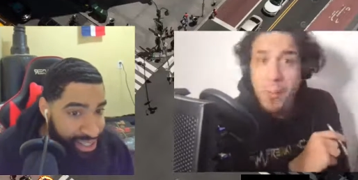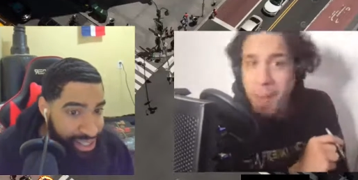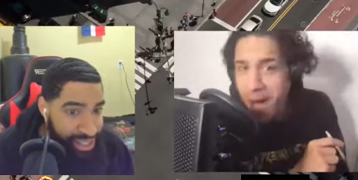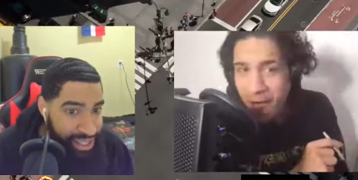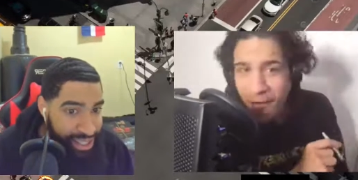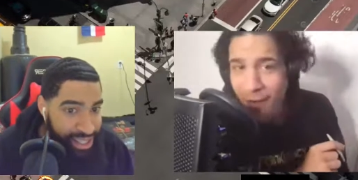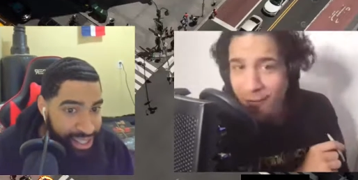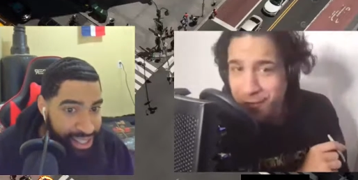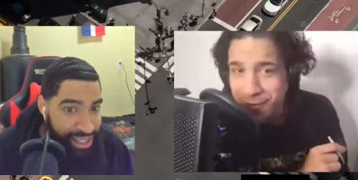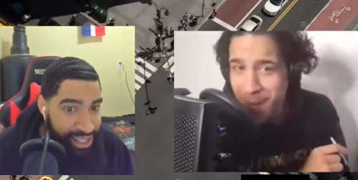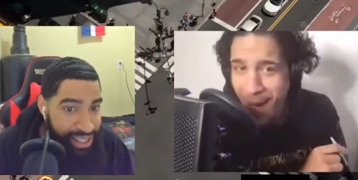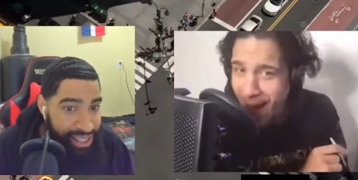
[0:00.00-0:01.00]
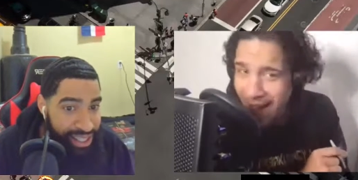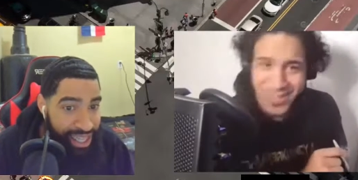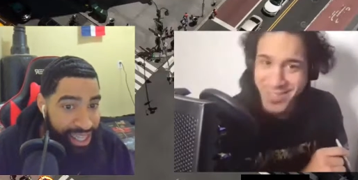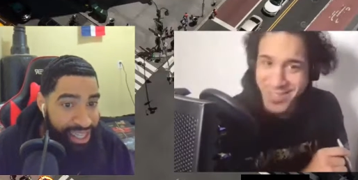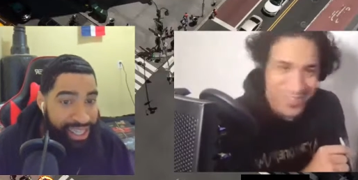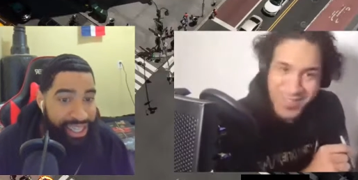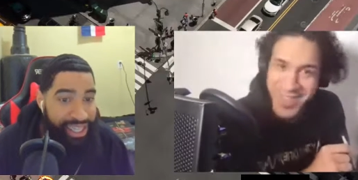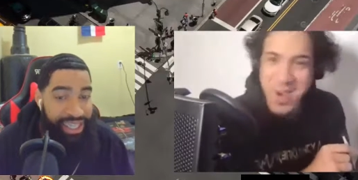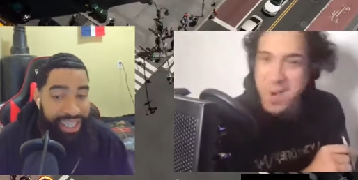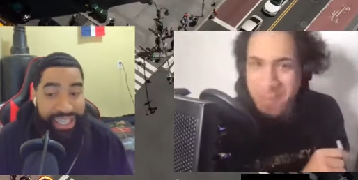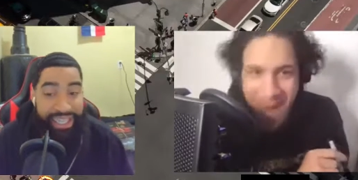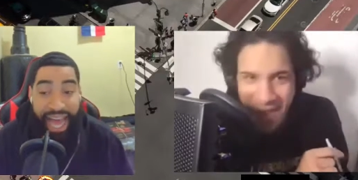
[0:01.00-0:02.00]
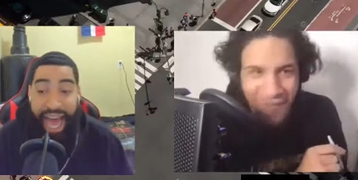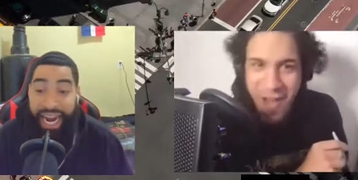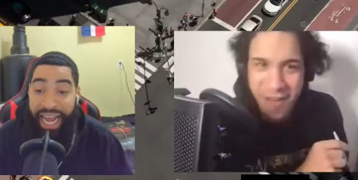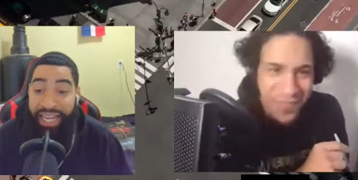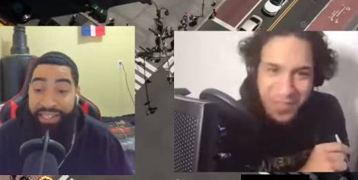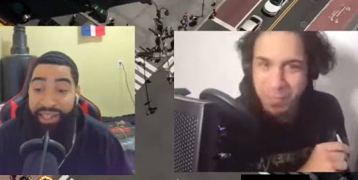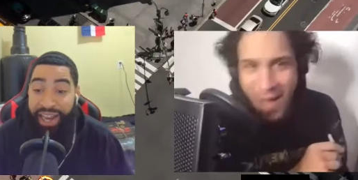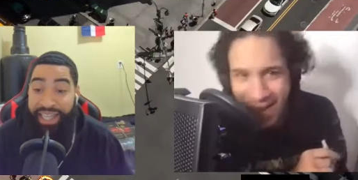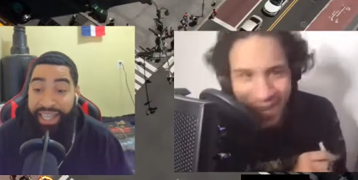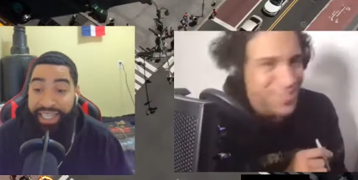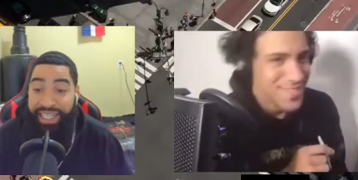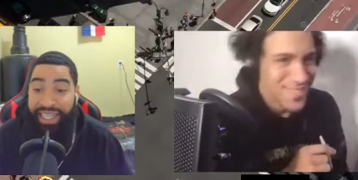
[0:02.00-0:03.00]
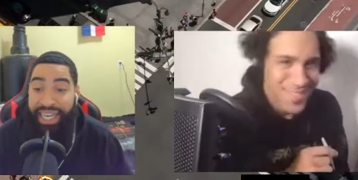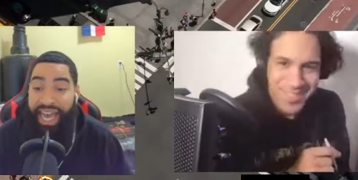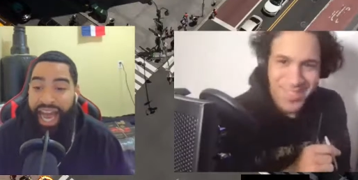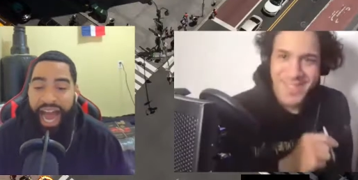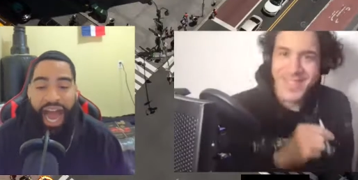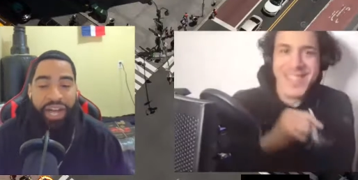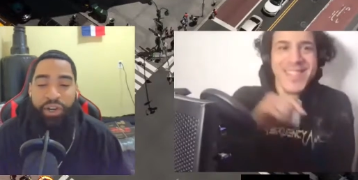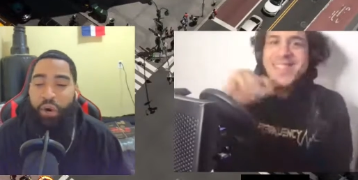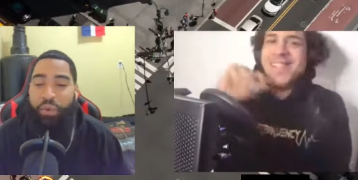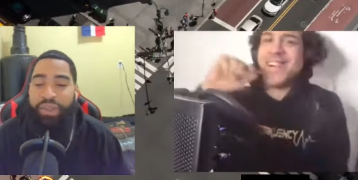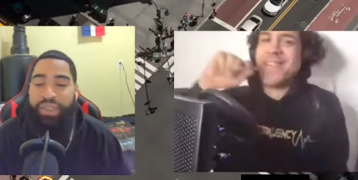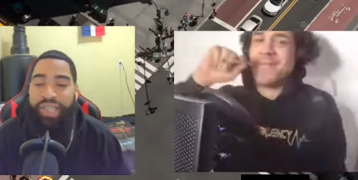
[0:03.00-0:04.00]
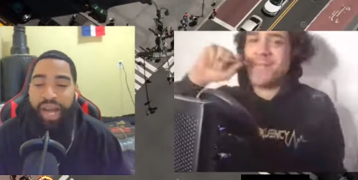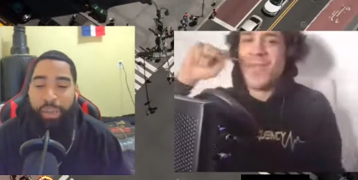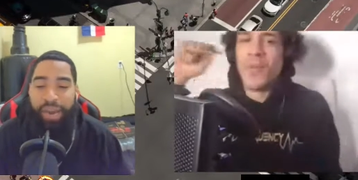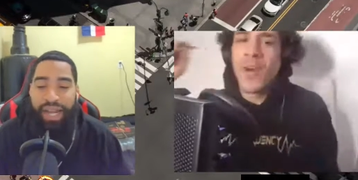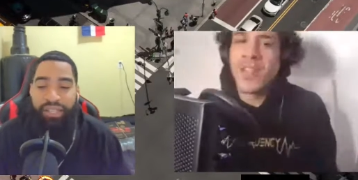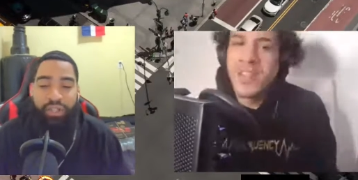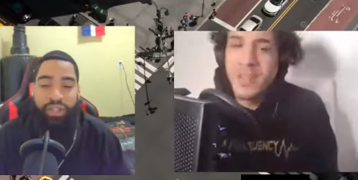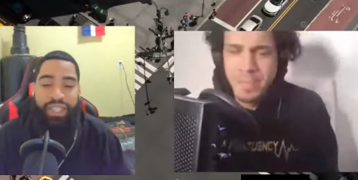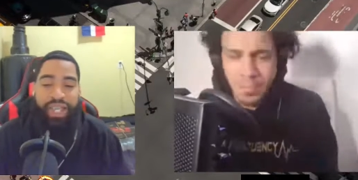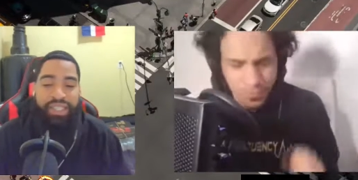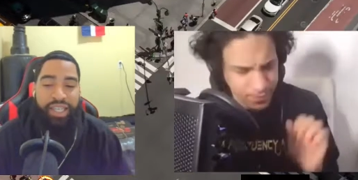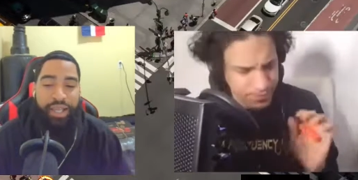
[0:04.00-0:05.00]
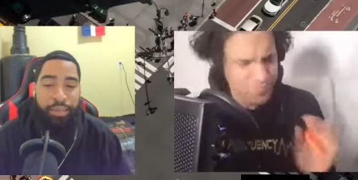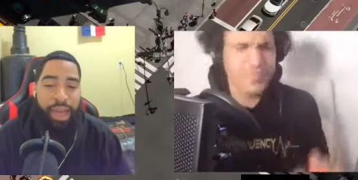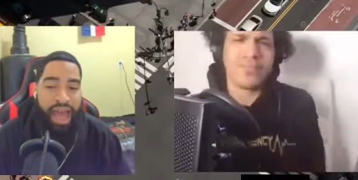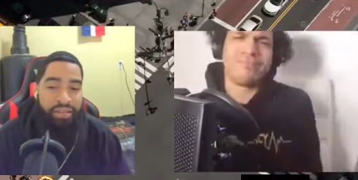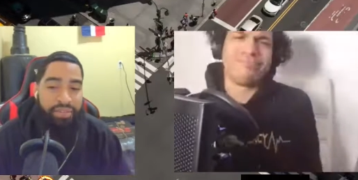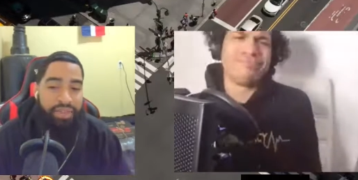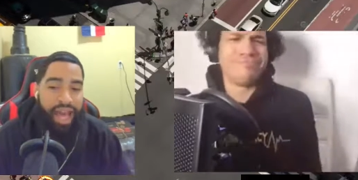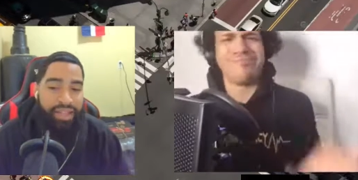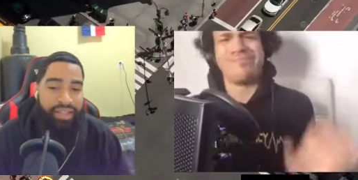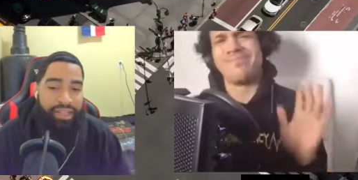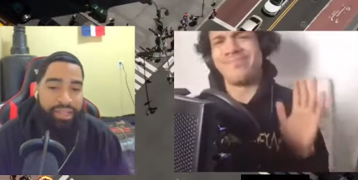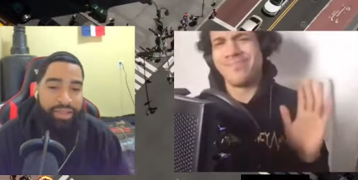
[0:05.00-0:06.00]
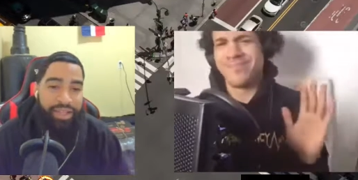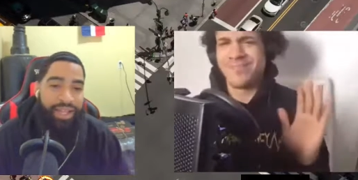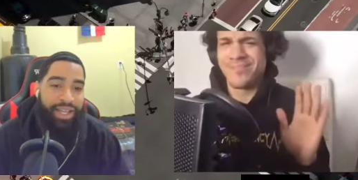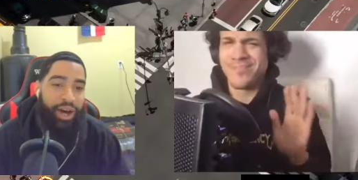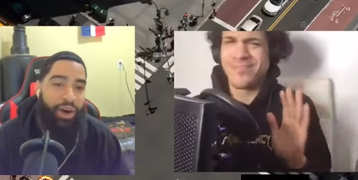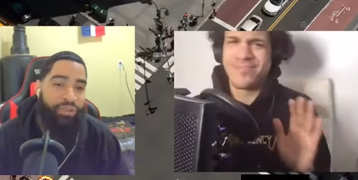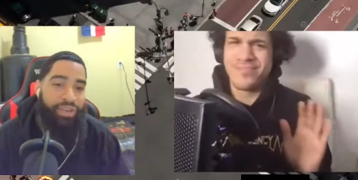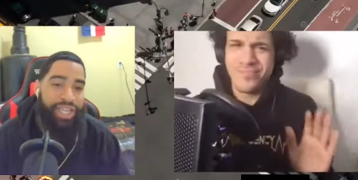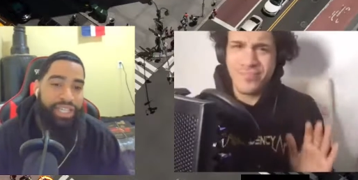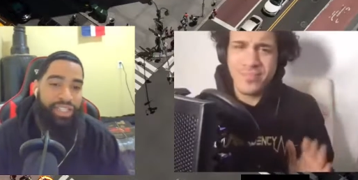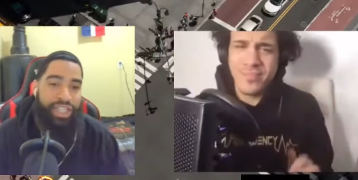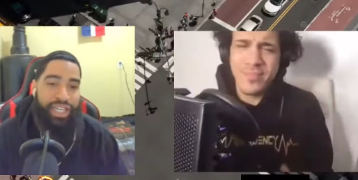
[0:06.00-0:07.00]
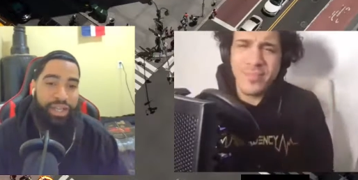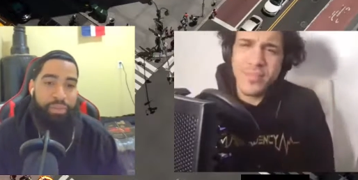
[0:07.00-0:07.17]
Speaker 1: Math Hoffa's back.
Speaker 2: Nah, Math that's crazy. Back. I knew it was coming as soon as I seen Math at the over there chilling.